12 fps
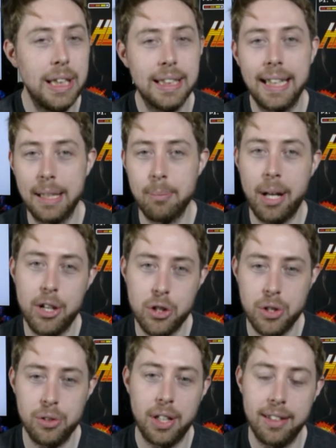like the
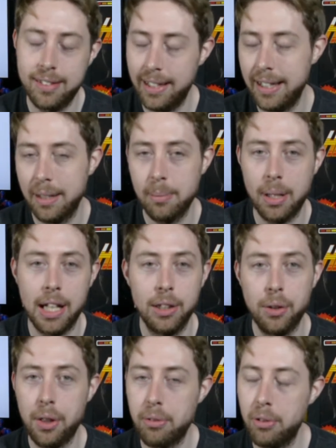Mashers. I see them and I
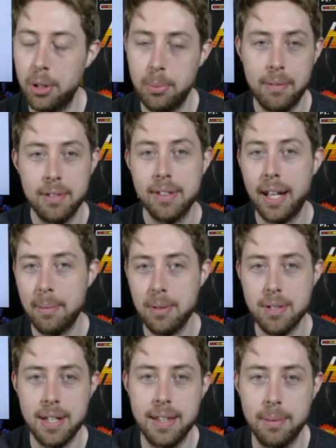look through them every time I
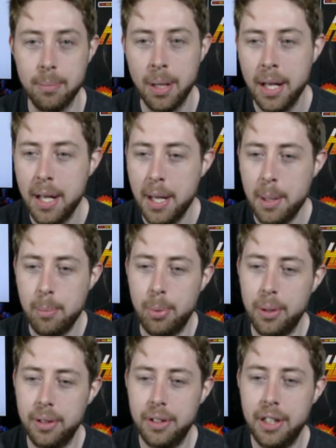see them,
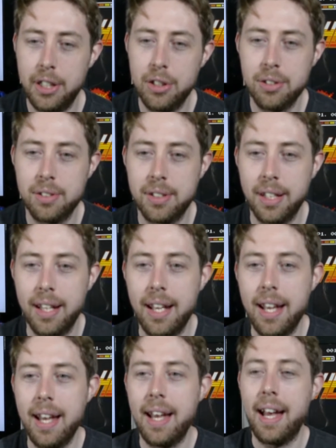but
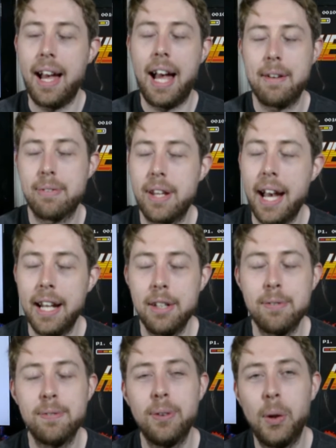I've kind
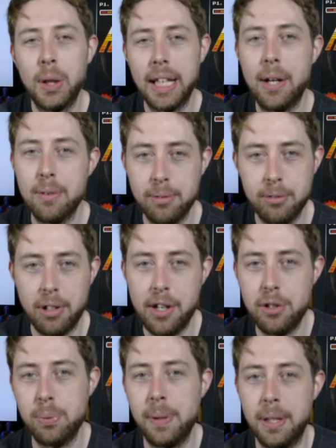of fallen out of
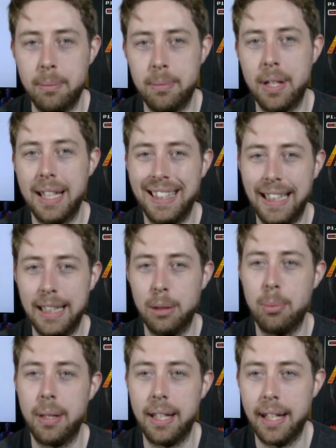grace with them a little
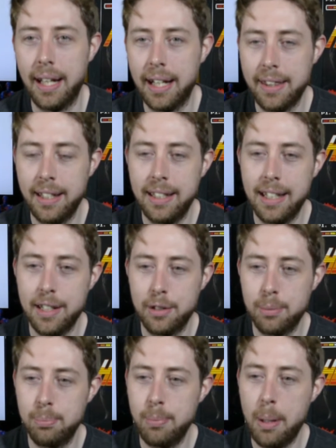bit, and I think
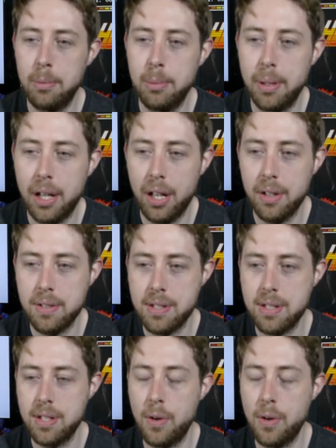that's maybe because